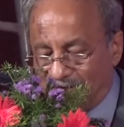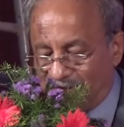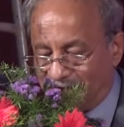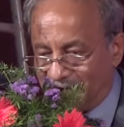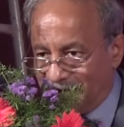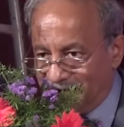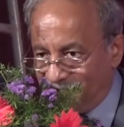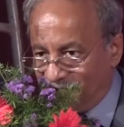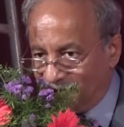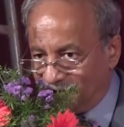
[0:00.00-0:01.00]
that
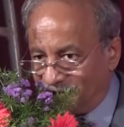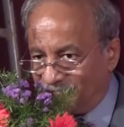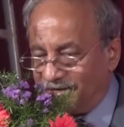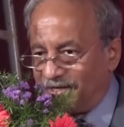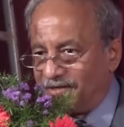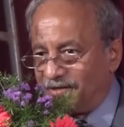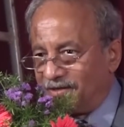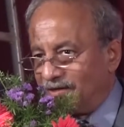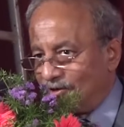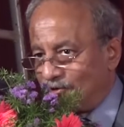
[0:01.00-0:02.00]
any philanthropic
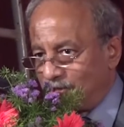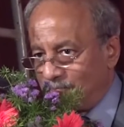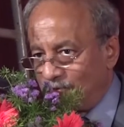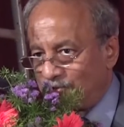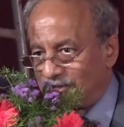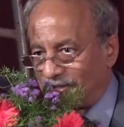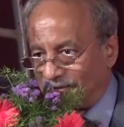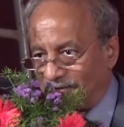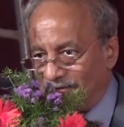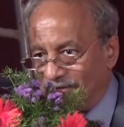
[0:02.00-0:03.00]
contribution
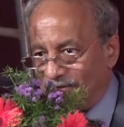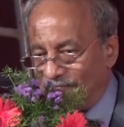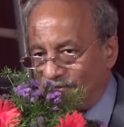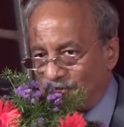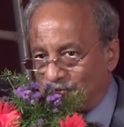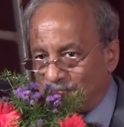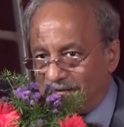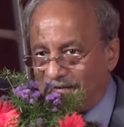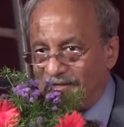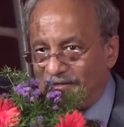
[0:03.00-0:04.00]
which is
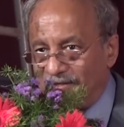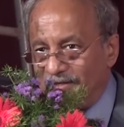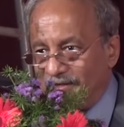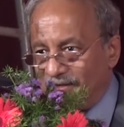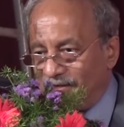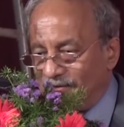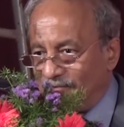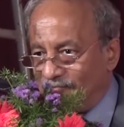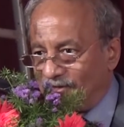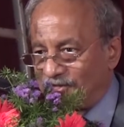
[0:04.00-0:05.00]
made
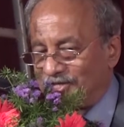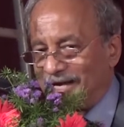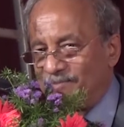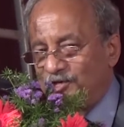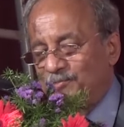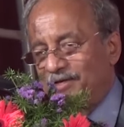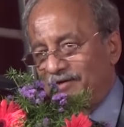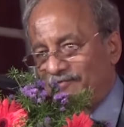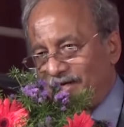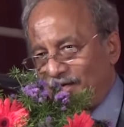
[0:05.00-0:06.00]
for establishment
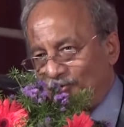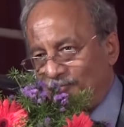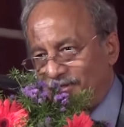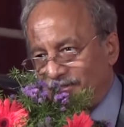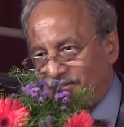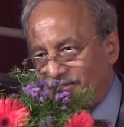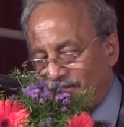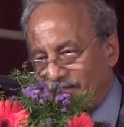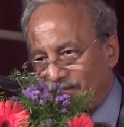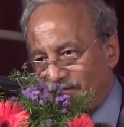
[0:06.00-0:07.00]
of an endowment
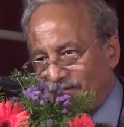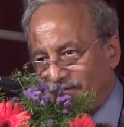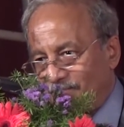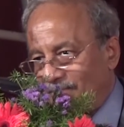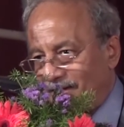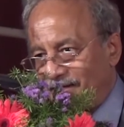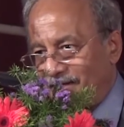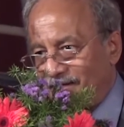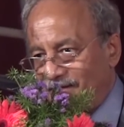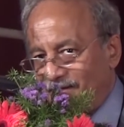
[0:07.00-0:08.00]
in
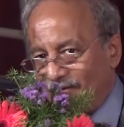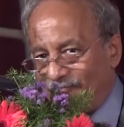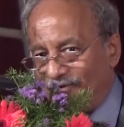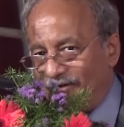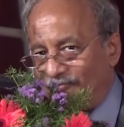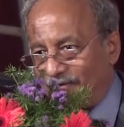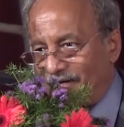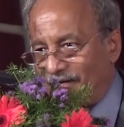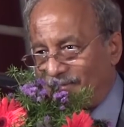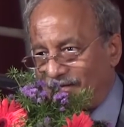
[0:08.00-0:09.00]
Mahe will
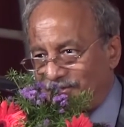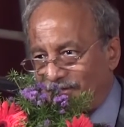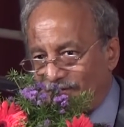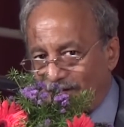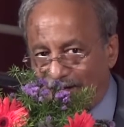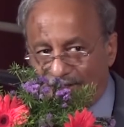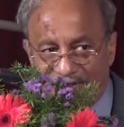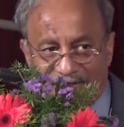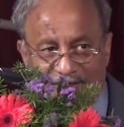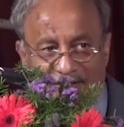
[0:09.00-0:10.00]
find a matching grant.
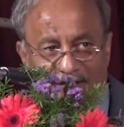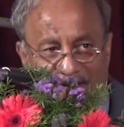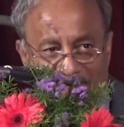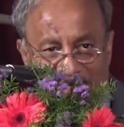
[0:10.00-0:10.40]
And